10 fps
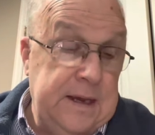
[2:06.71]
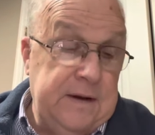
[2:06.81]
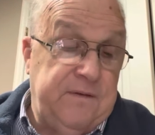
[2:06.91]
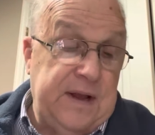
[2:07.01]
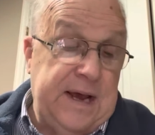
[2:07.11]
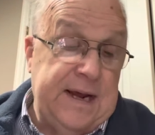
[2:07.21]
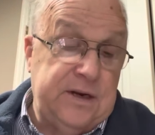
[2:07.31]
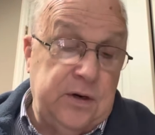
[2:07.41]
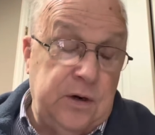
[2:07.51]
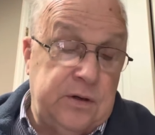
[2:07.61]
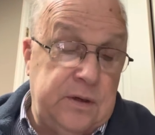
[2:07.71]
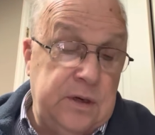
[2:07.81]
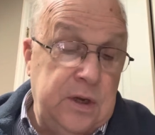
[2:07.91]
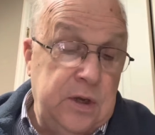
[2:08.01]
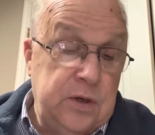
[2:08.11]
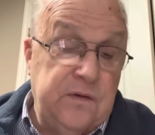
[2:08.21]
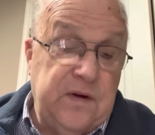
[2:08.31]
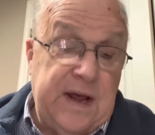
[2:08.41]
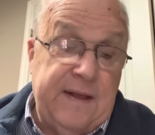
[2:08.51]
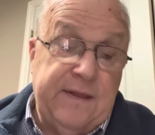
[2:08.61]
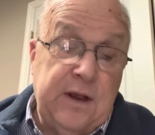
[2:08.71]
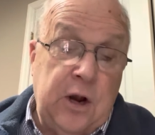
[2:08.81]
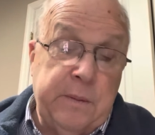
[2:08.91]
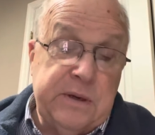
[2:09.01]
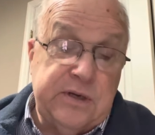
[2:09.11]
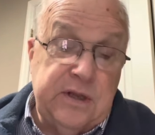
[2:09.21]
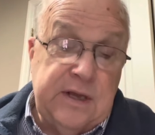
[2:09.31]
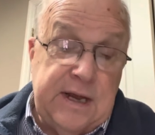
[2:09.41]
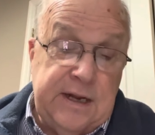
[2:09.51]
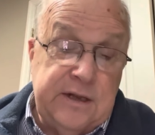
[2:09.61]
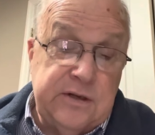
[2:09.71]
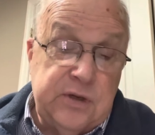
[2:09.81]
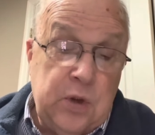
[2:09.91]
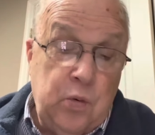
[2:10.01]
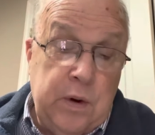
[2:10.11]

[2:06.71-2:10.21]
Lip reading: in flight, turned to flight the armies of the aliens.